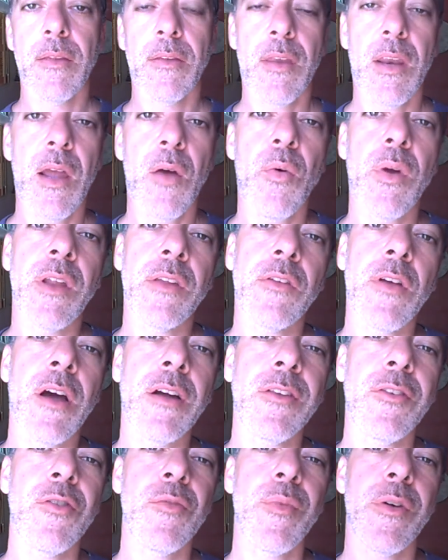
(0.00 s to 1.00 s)
Today I want to
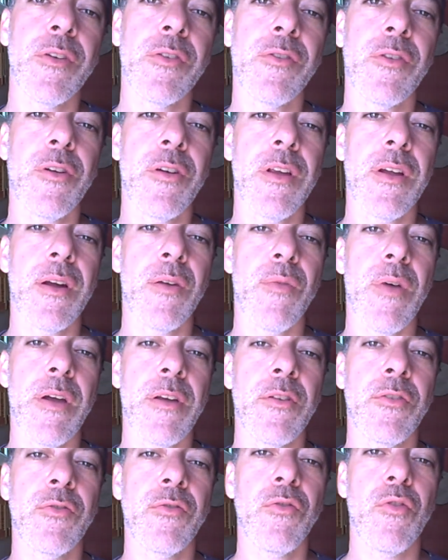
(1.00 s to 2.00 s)
talk to you about starting a
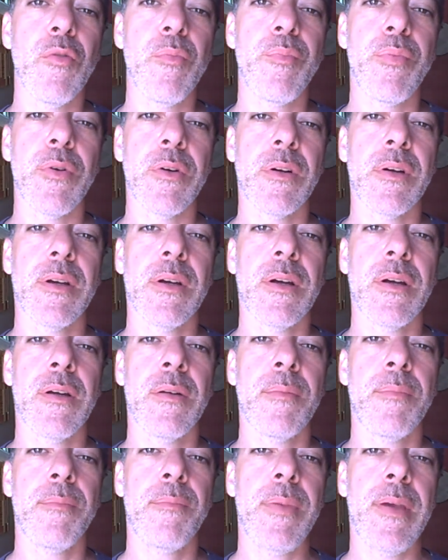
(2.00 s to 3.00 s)
writer's notebook.
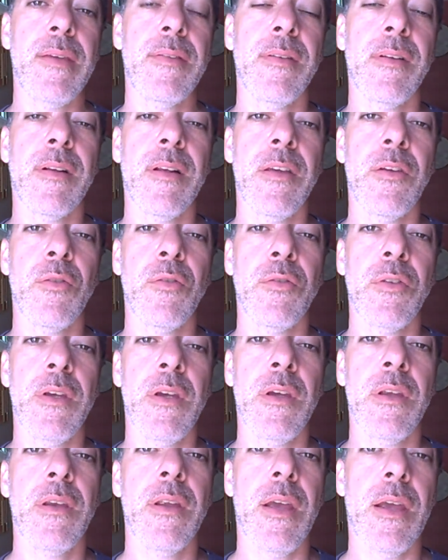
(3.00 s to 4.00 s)
Basically, you'll
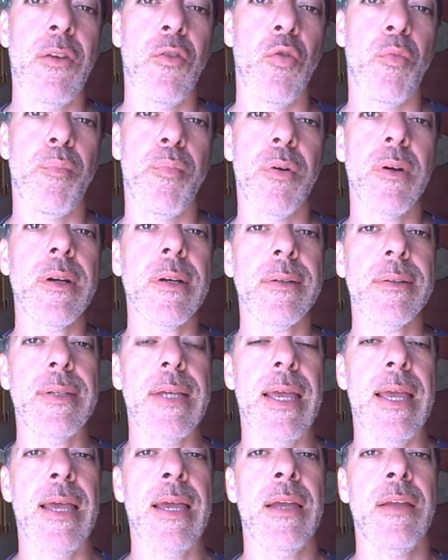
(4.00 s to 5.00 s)
need a notebook
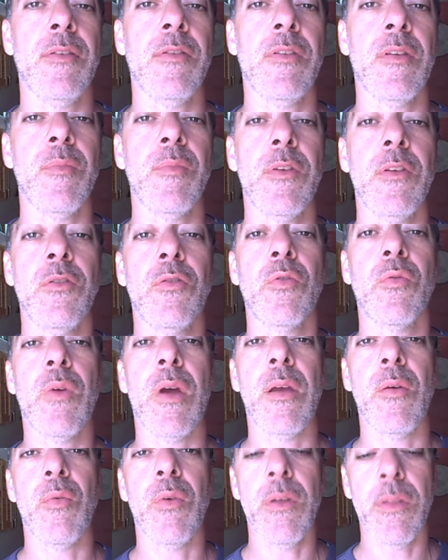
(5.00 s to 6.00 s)
and something to
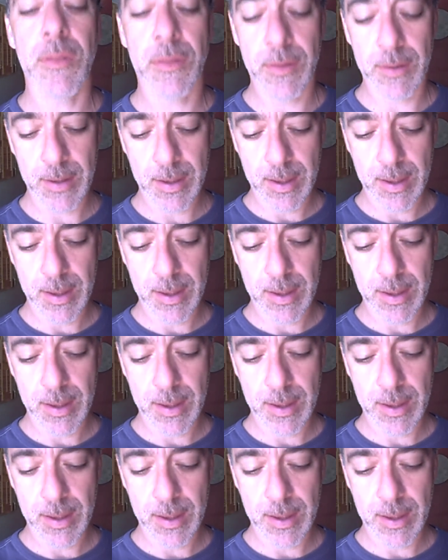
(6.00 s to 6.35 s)
write with.